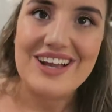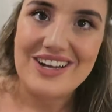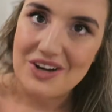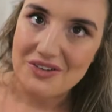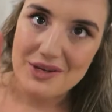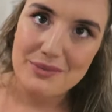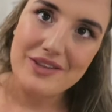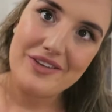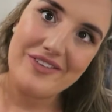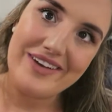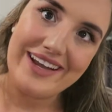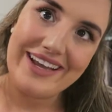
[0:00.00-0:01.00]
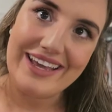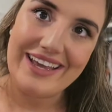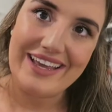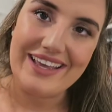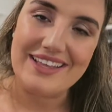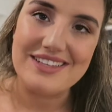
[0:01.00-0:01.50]
Goal number 3
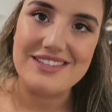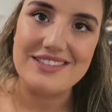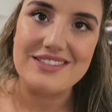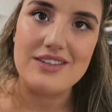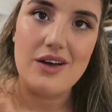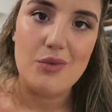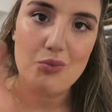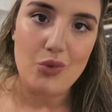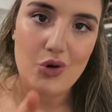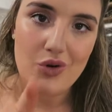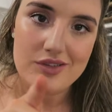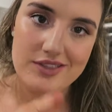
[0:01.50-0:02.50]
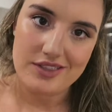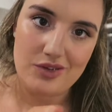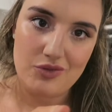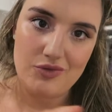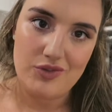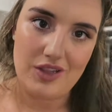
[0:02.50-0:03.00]
is more
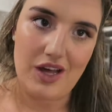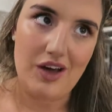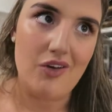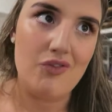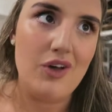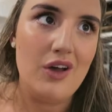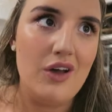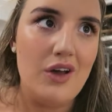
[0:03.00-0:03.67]
self-love,